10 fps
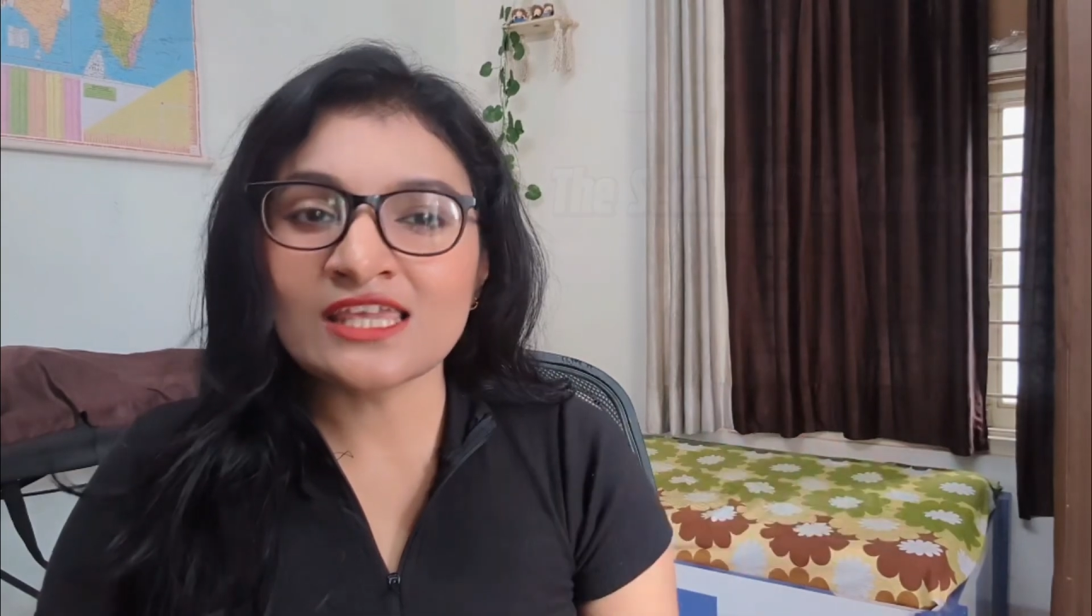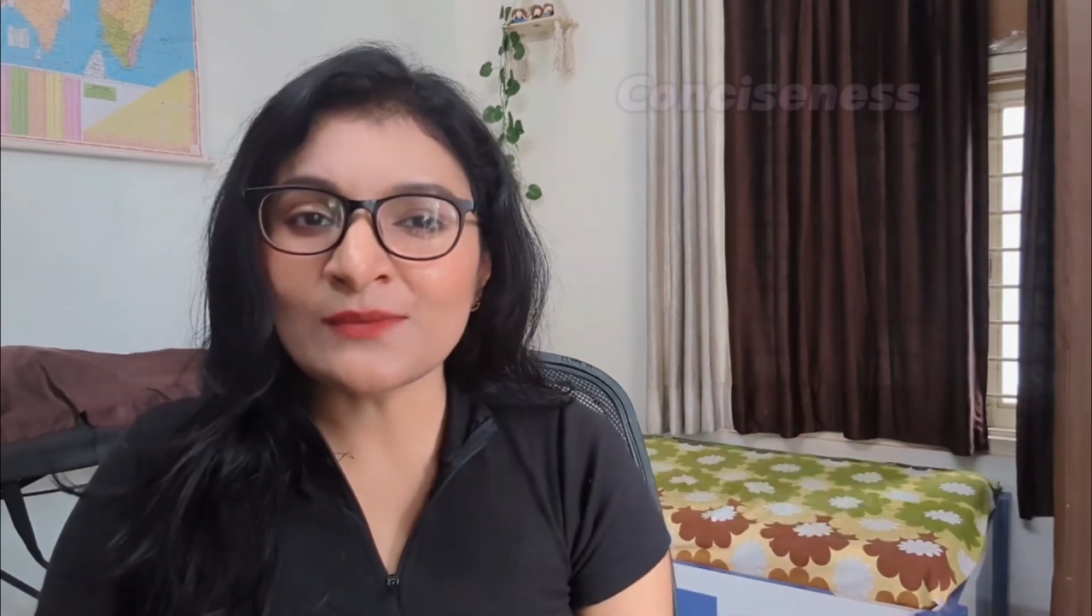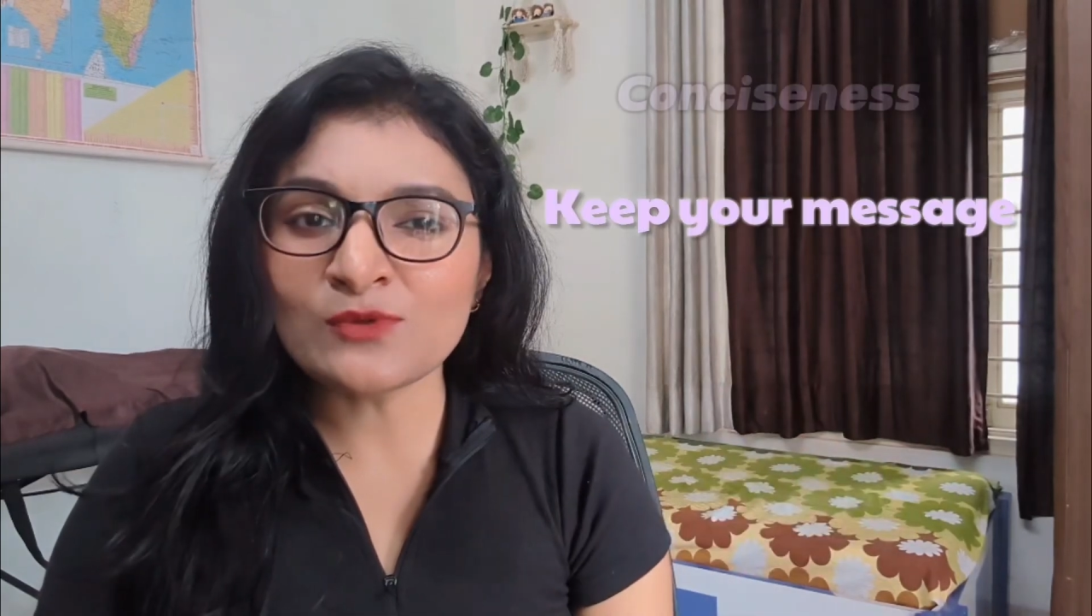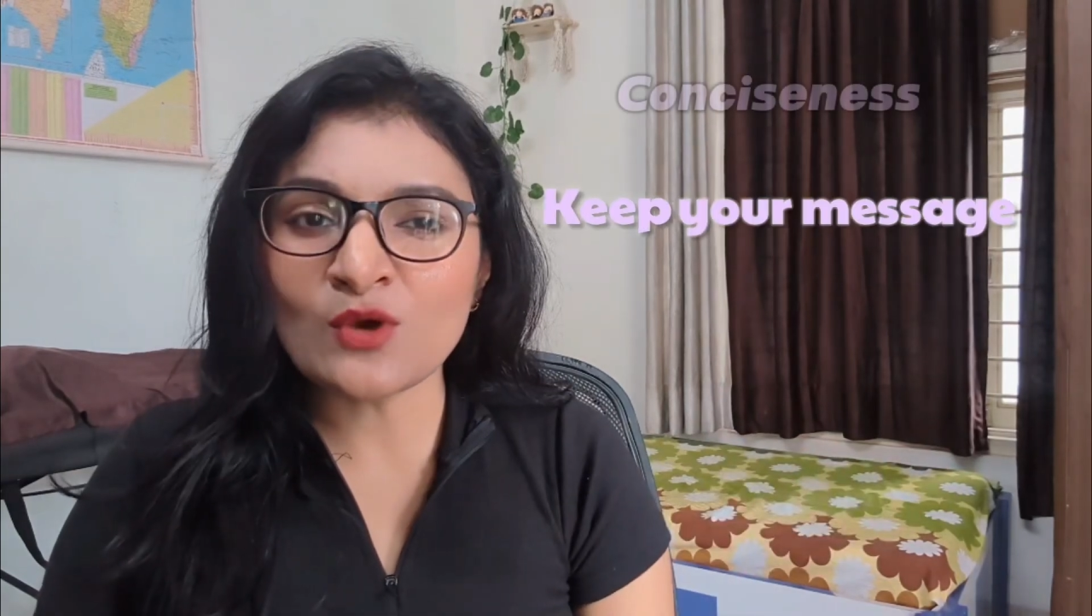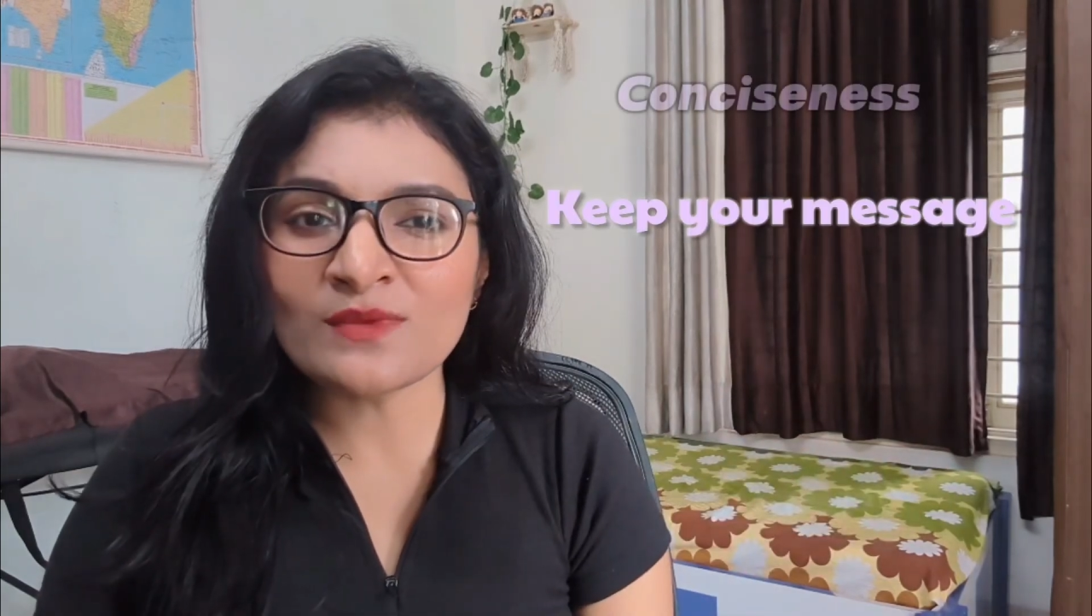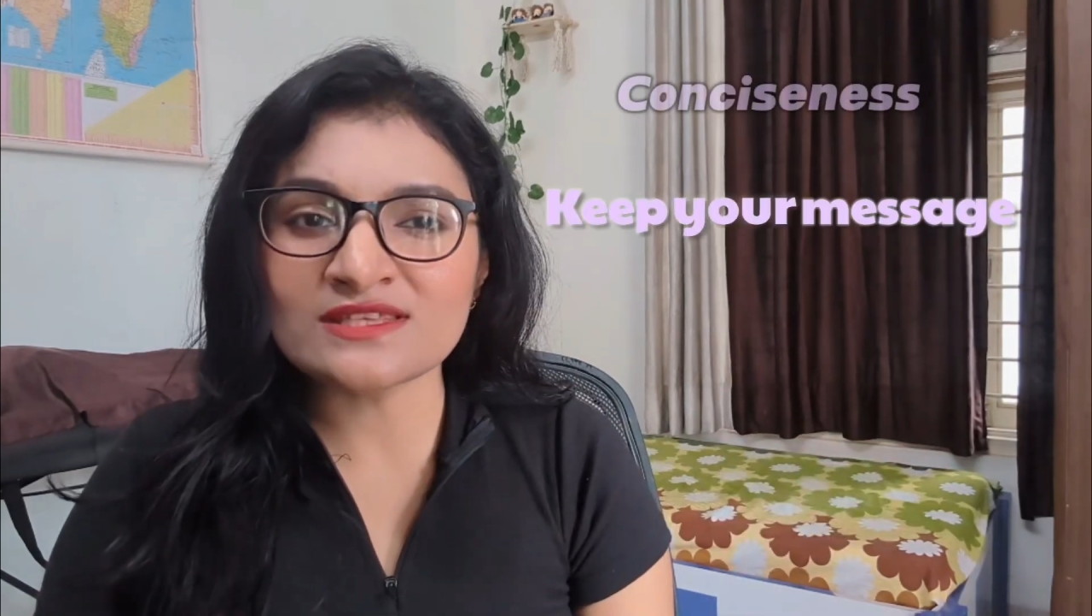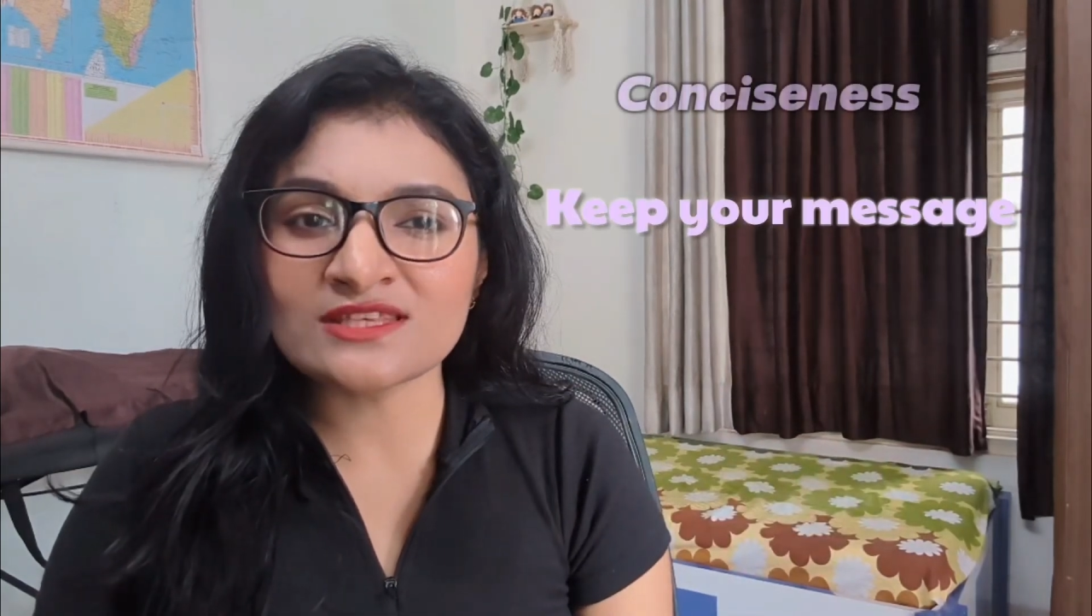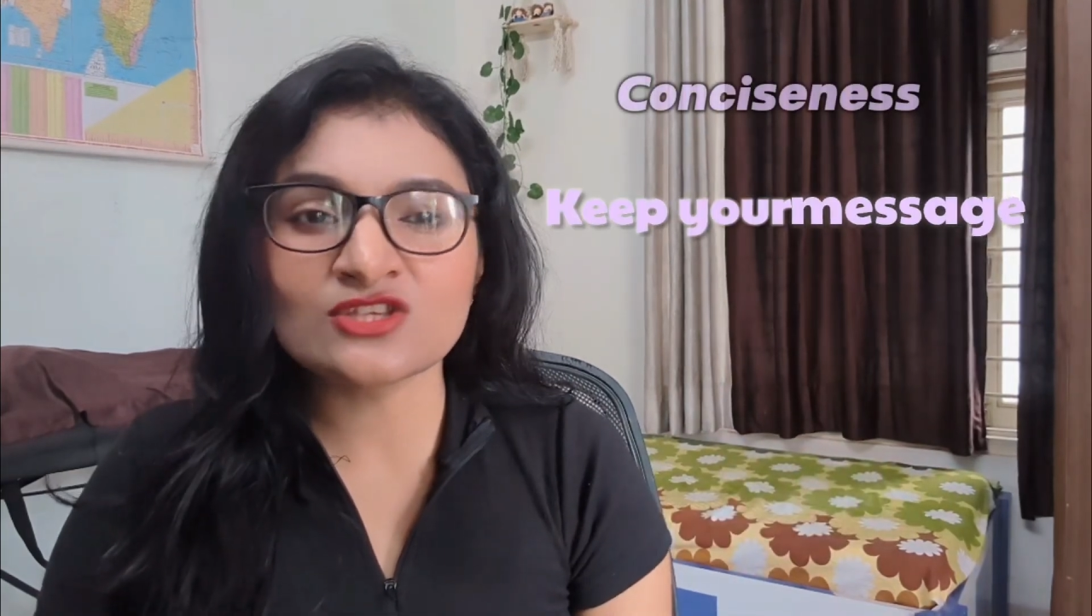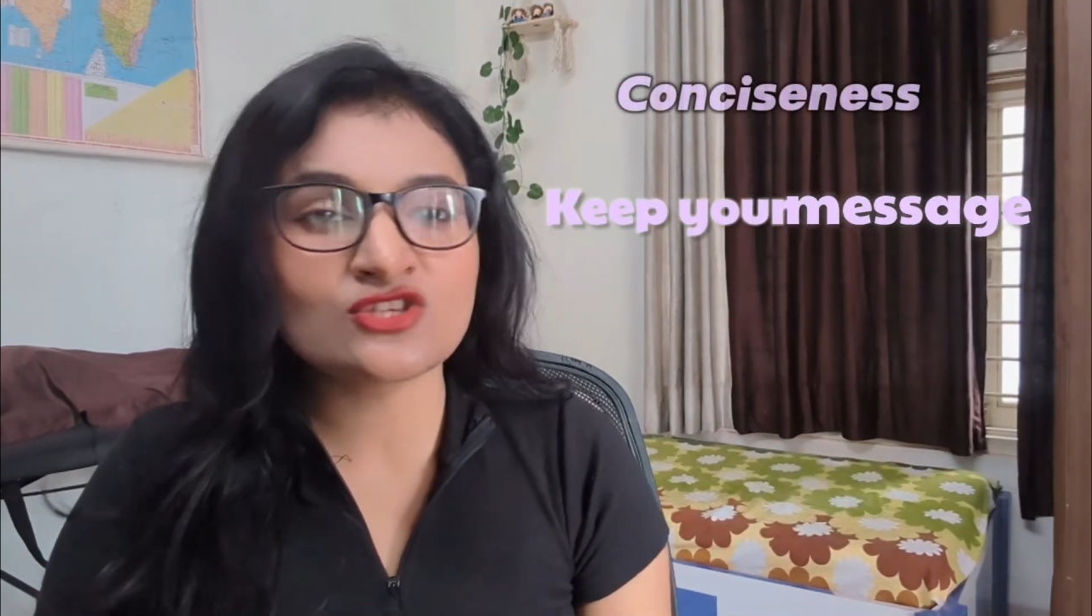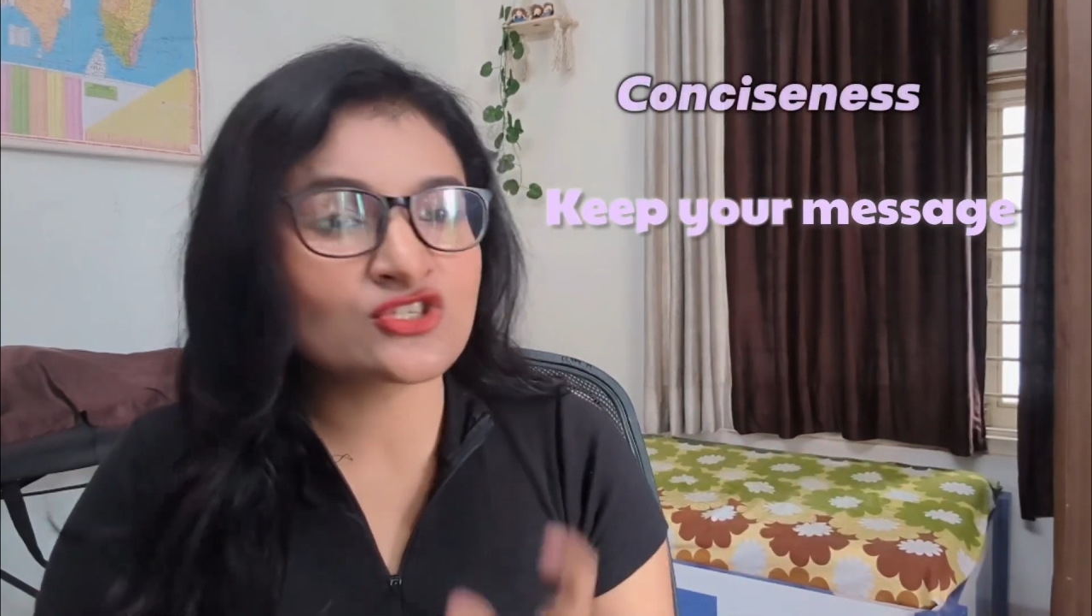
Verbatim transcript: Keep your message